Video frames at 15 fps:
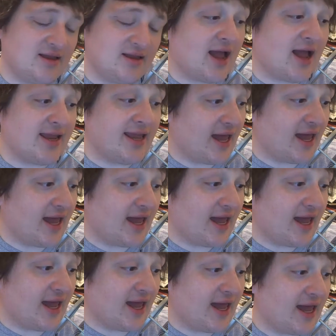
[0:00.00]
I get it,
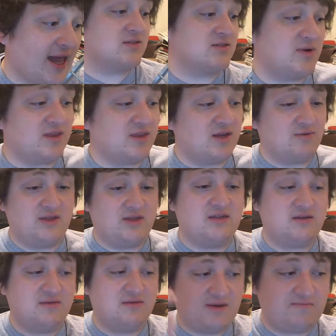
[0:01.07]
because with the
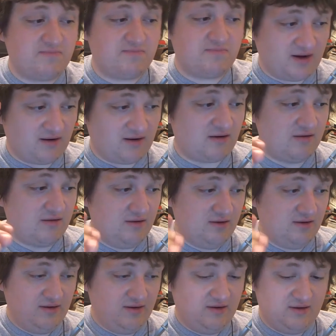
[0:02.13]
release of the bigger
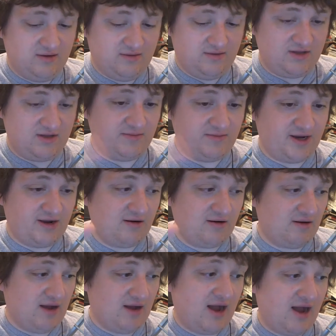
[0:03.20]

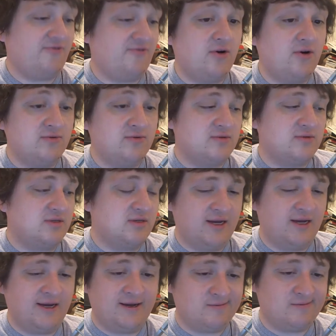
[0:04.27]
iPhones,
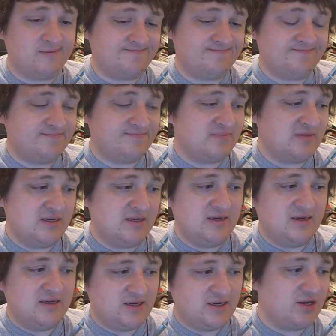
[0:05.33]

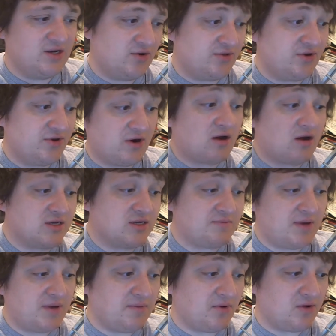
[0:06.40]
there are some
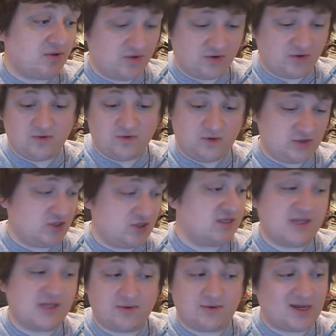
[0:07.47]
people who were
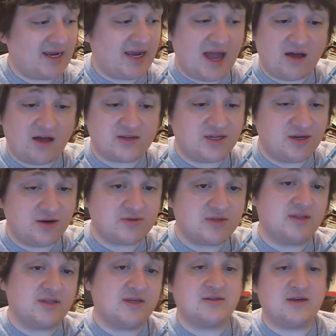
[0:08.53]
getting Galaxy Notes
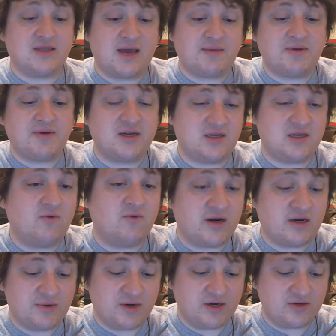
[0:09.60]
and things like that because they
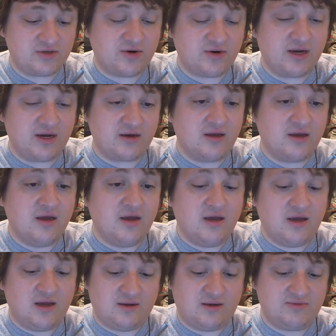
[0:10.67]
wanted a bigger screen.
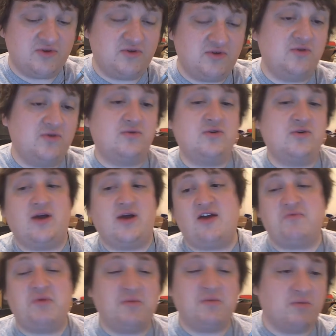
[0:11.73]
So you'll
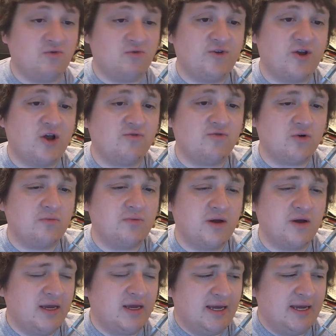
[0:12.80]
have people moving over, but